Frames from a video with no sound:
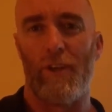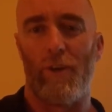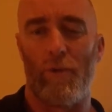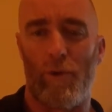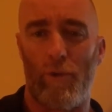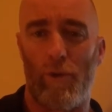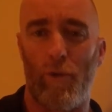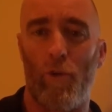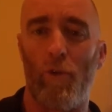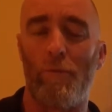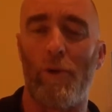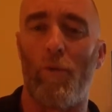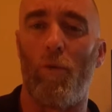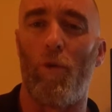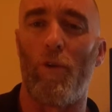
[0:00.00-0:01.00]
we would all
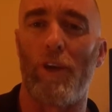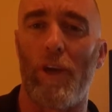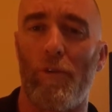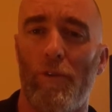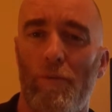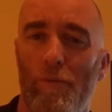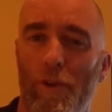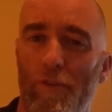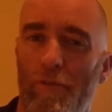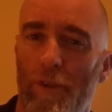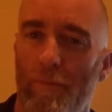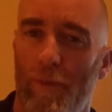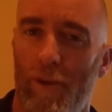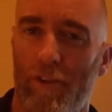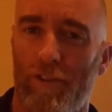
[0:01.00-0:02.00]
be walking with
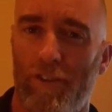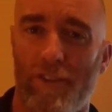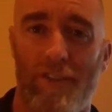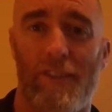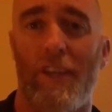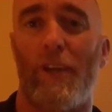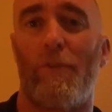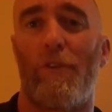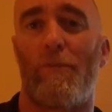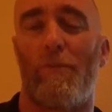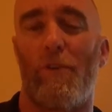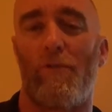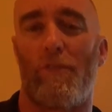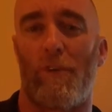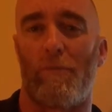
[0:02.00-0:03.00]
perfect posture, sitting with
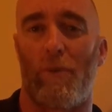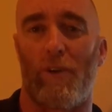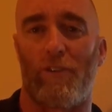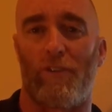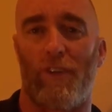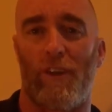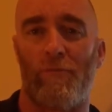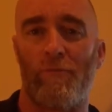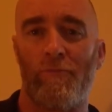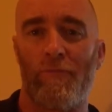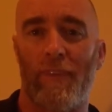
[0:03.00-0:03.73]
perfect posture,